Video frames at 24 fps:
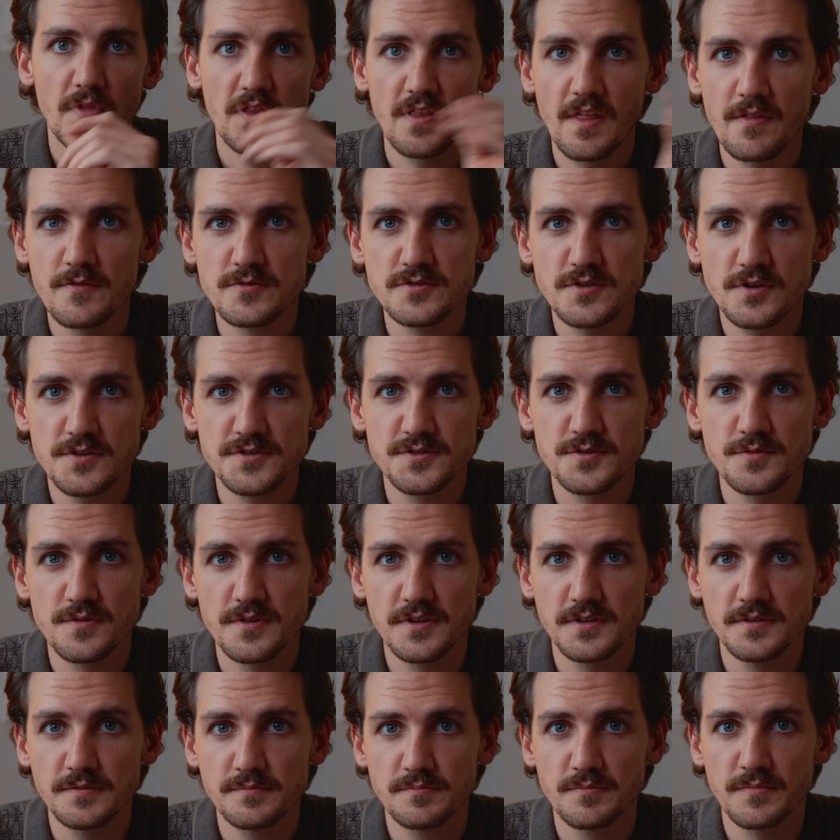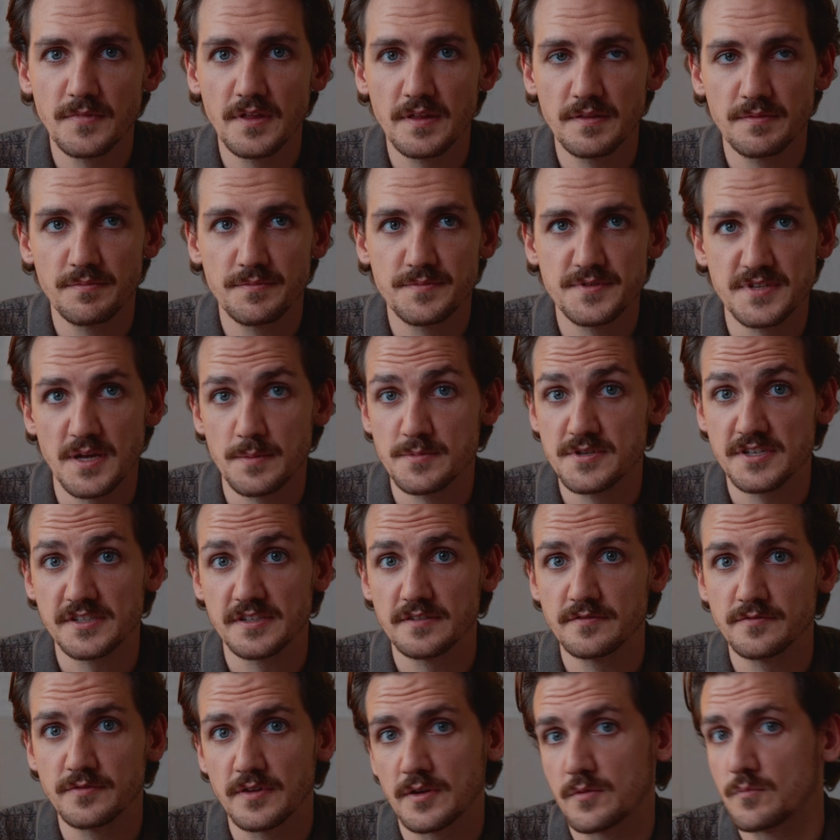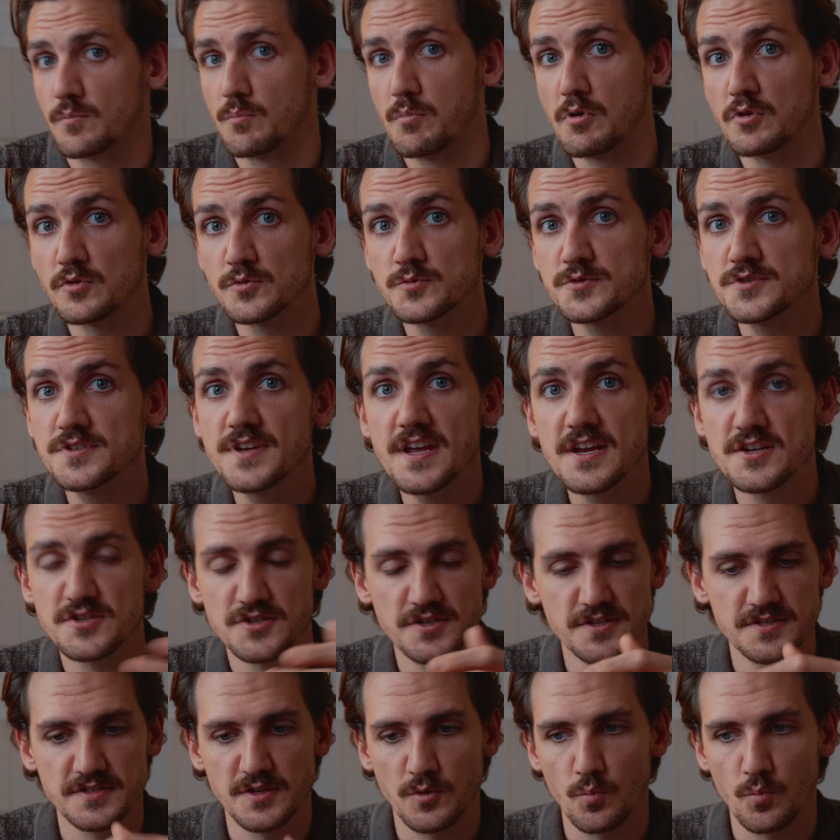And then there's also the subject of like hallucinations.